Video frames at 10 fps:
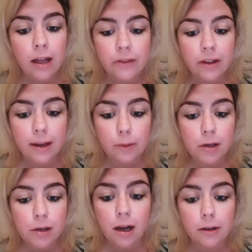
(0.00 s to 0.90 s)
that they
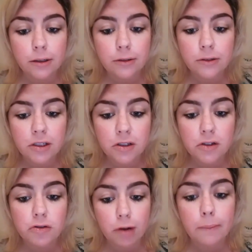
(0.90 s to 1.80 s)
were not going to
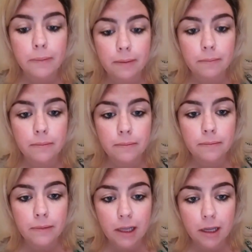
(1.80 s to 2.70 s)
just drop them,
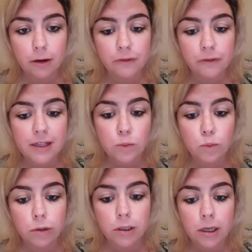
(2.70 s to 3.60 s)
you know, for this
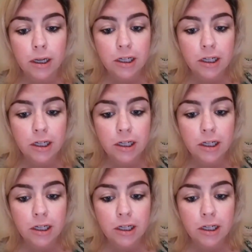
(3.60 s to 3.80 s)
one,